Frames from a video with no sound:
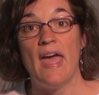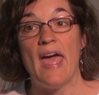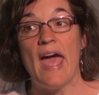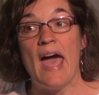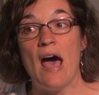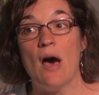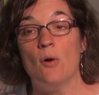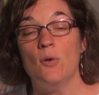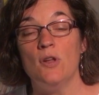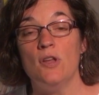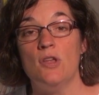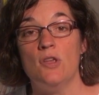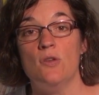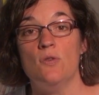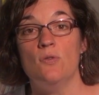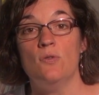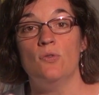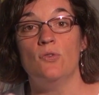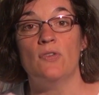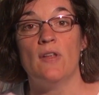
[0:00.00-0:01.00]
how to
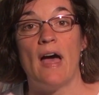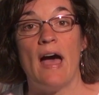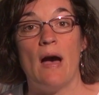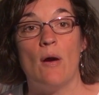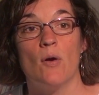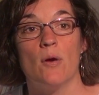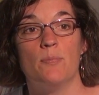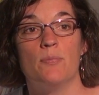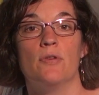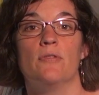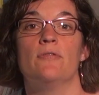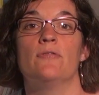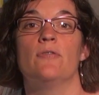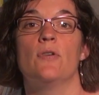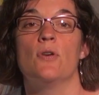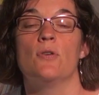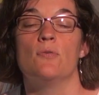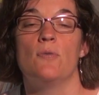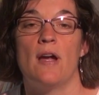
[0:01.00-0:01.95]
use our preferred